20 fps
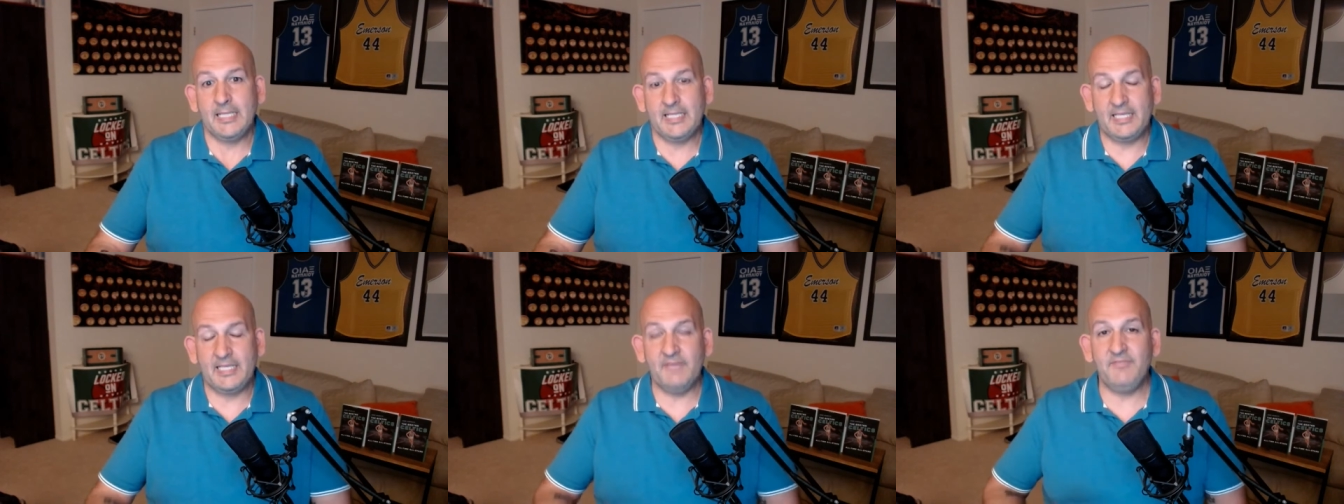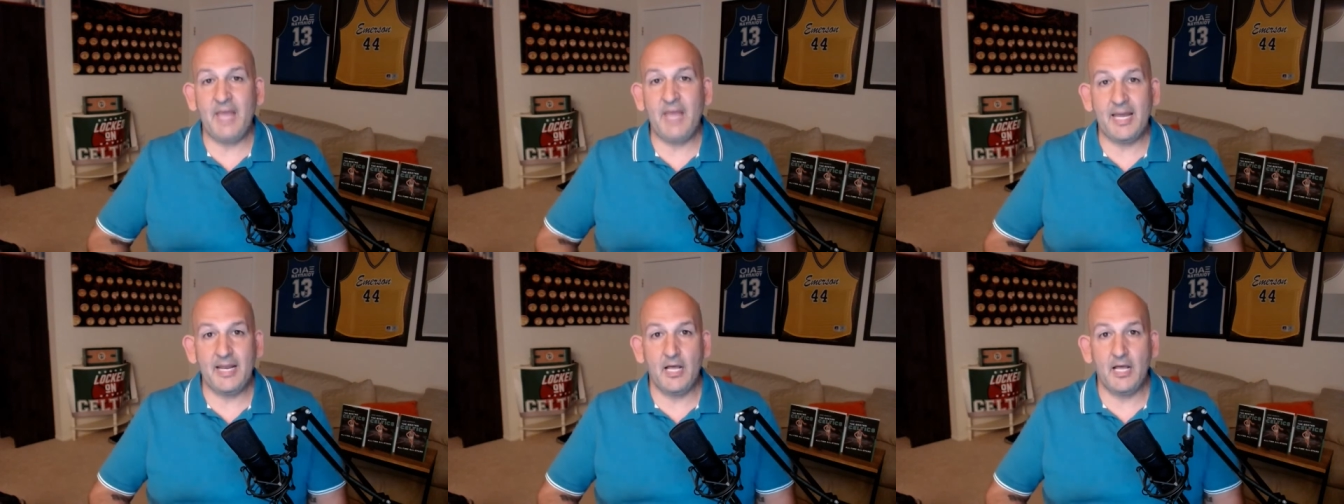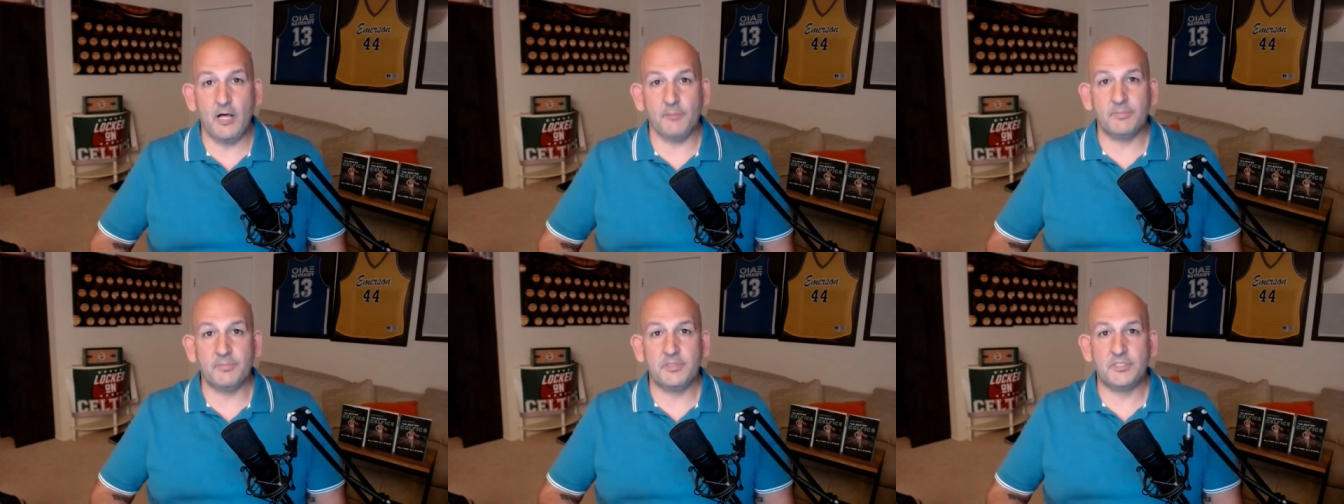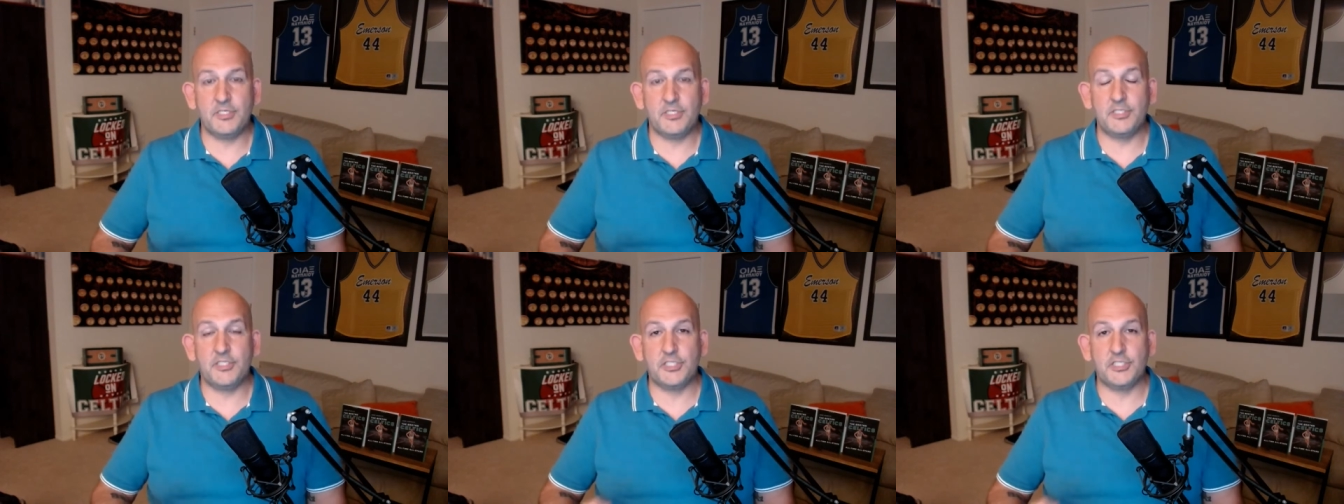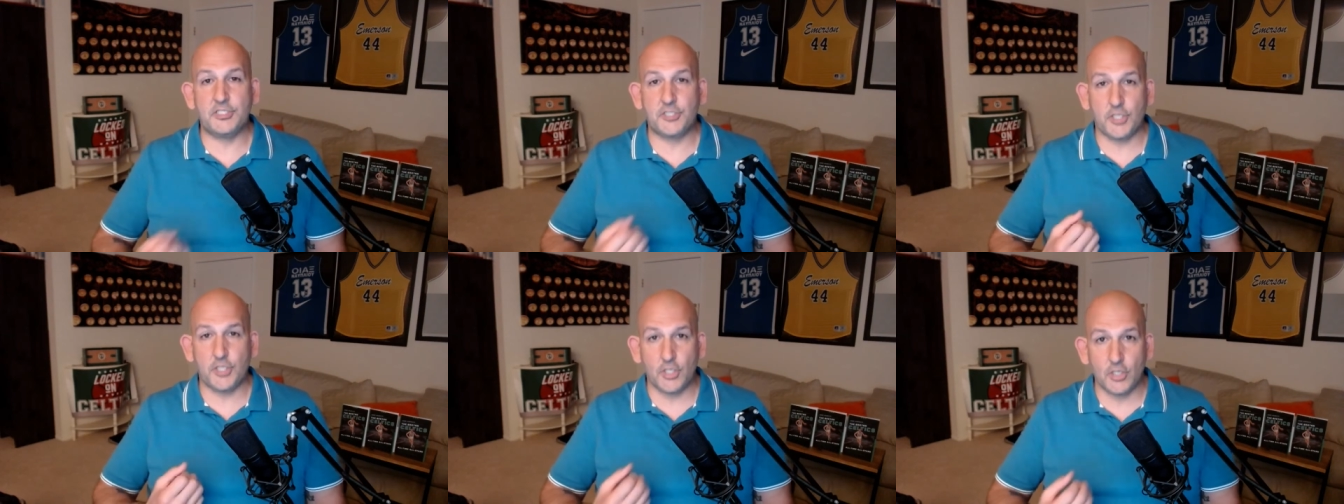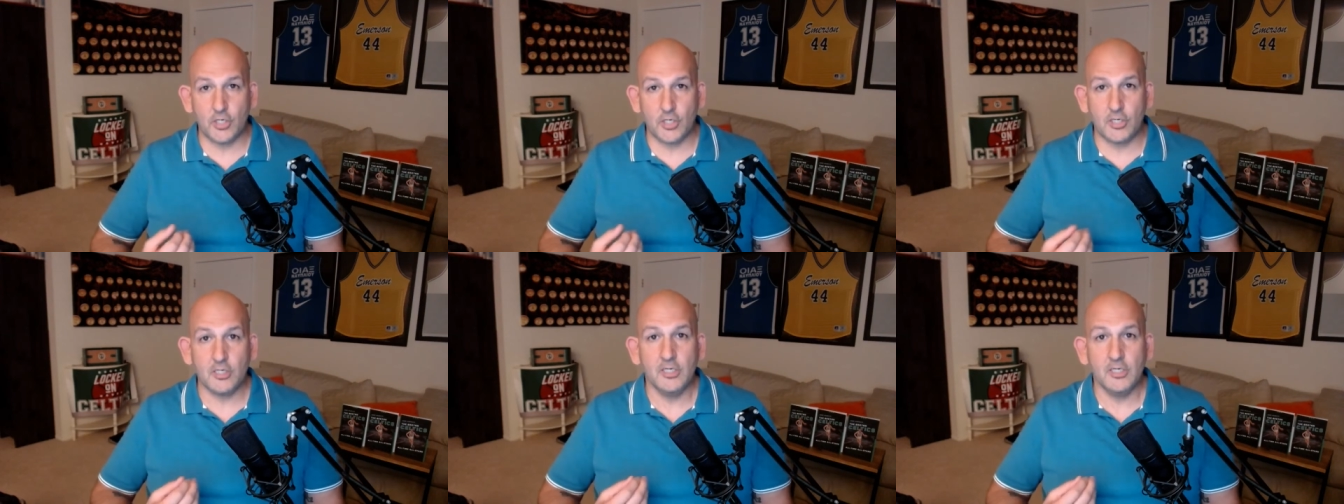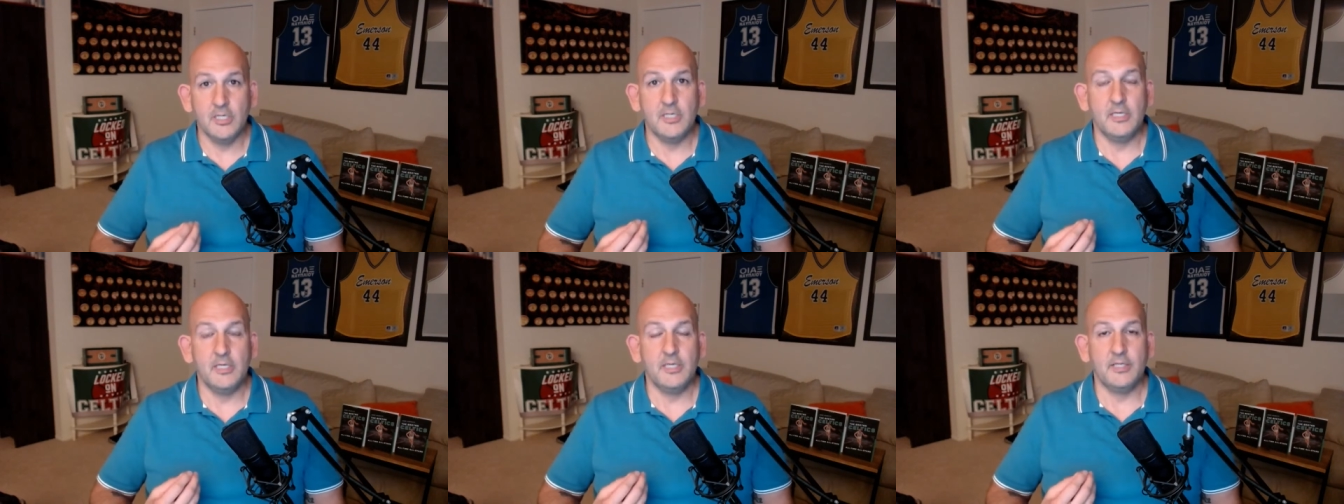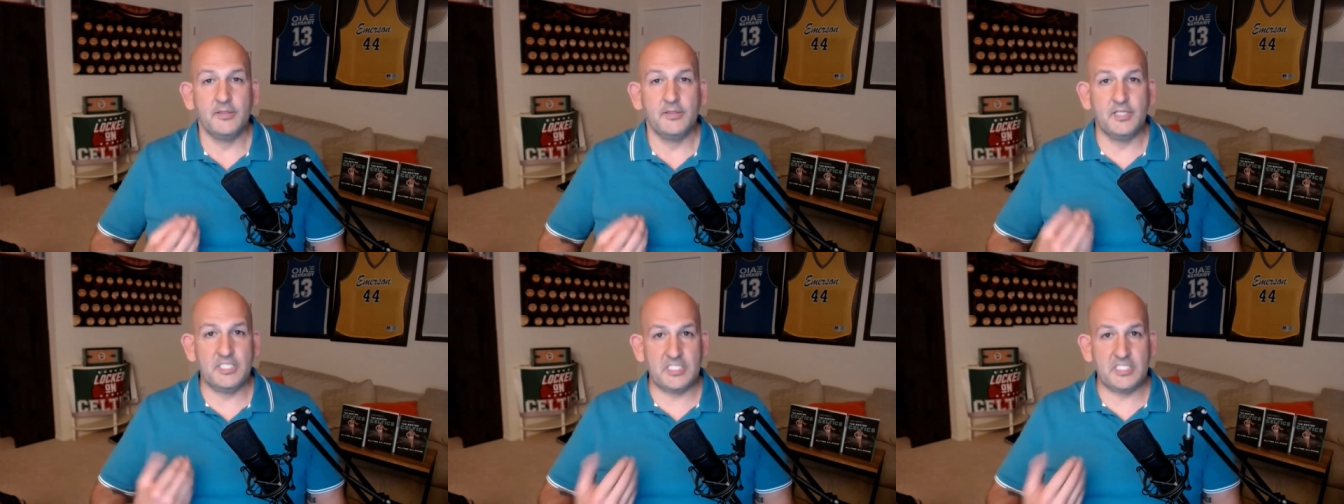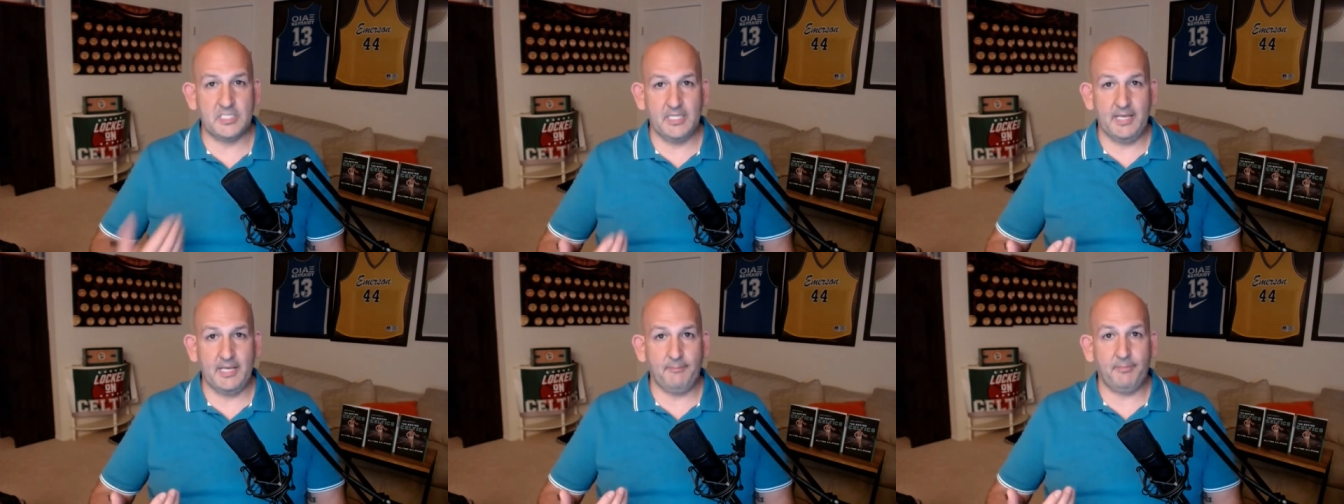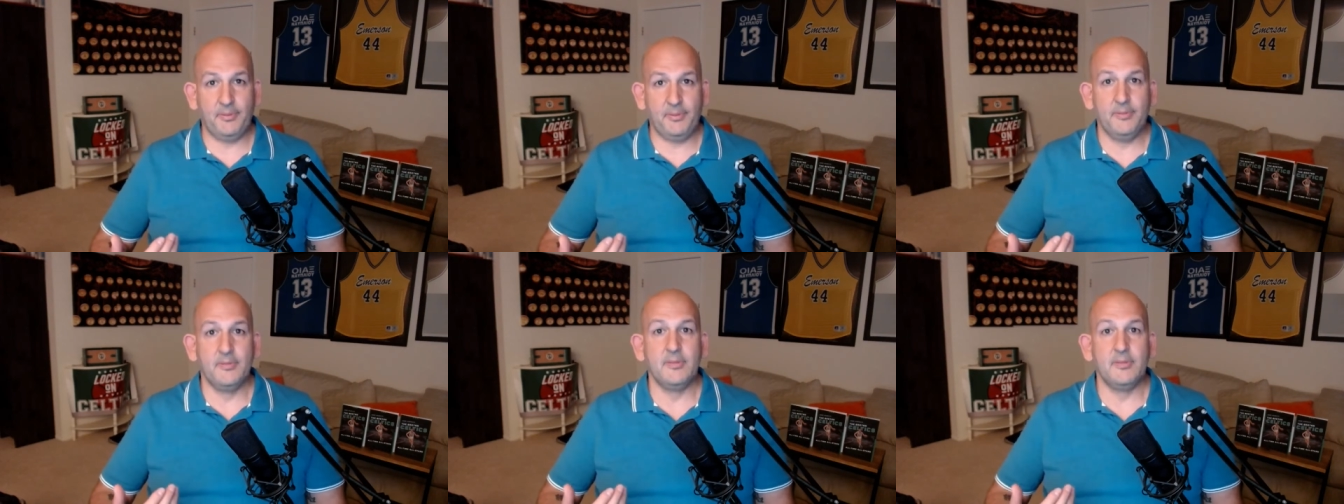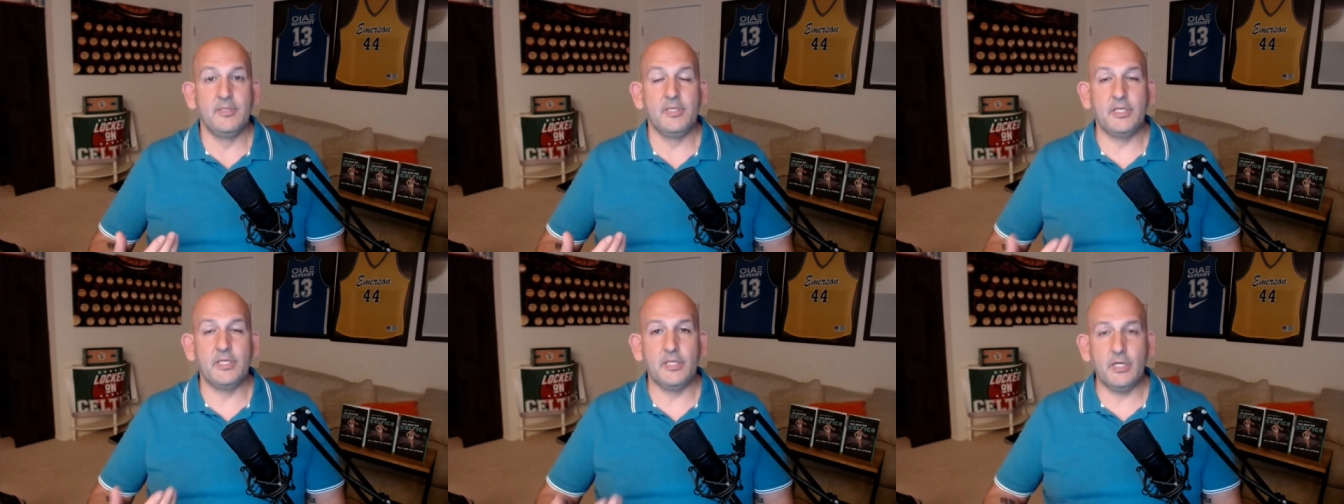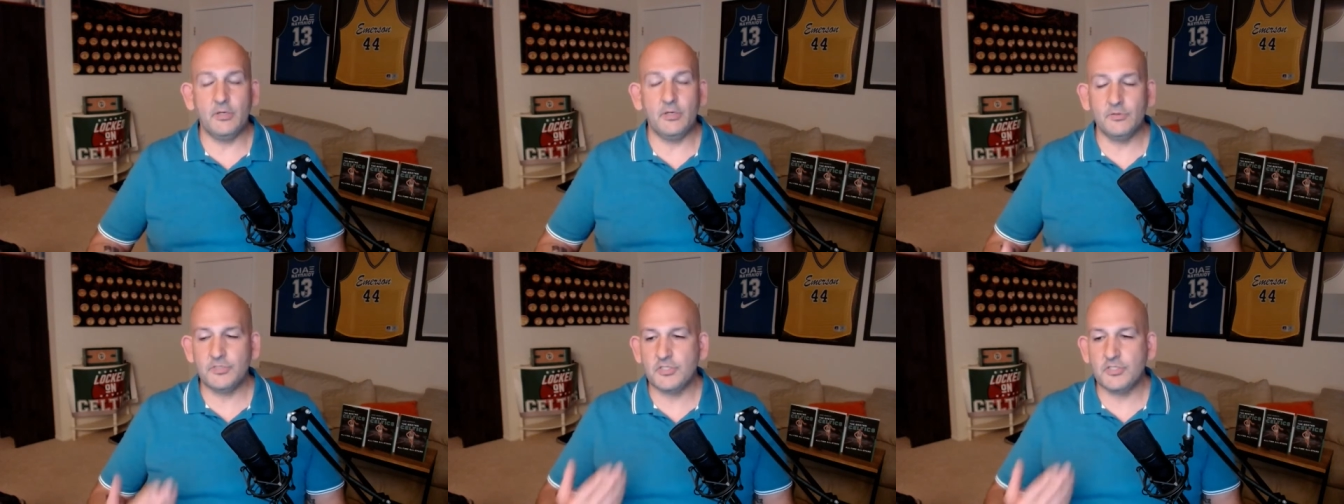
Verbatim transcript: give that help, to deter the slip, you know?